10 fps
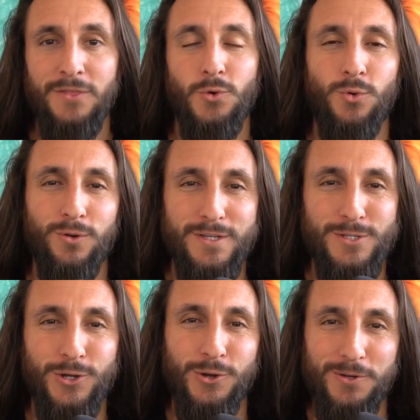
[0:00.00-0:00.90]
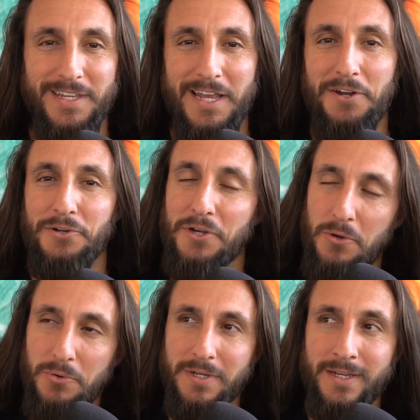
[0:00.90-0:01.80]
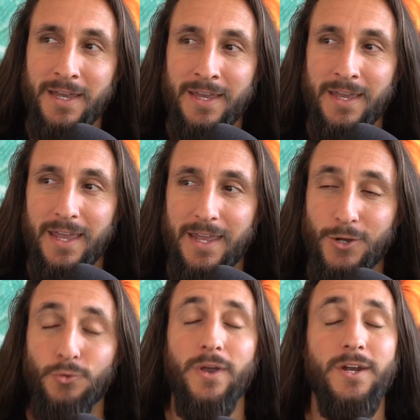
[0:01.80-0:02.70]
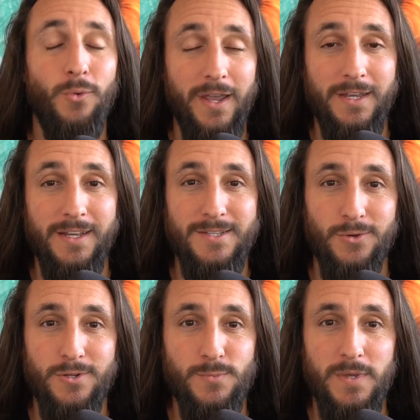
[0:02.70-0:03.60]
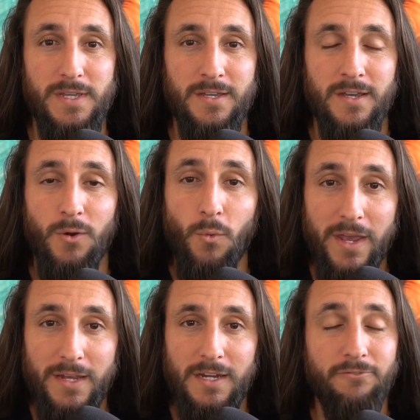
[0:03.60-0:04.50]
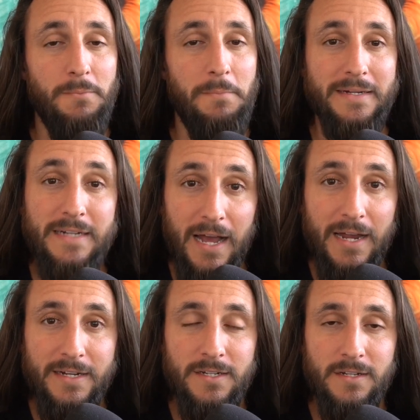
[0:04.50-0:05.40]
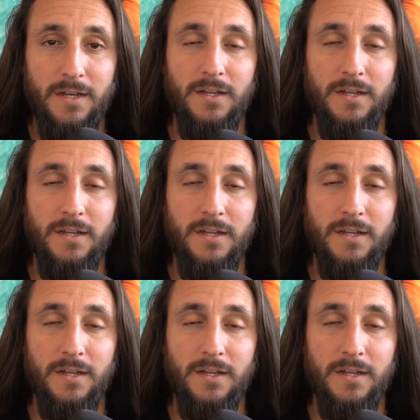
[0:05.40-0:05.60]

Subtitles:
the world is currently undergoing a great awakening, so to speak, an awakening for mankind,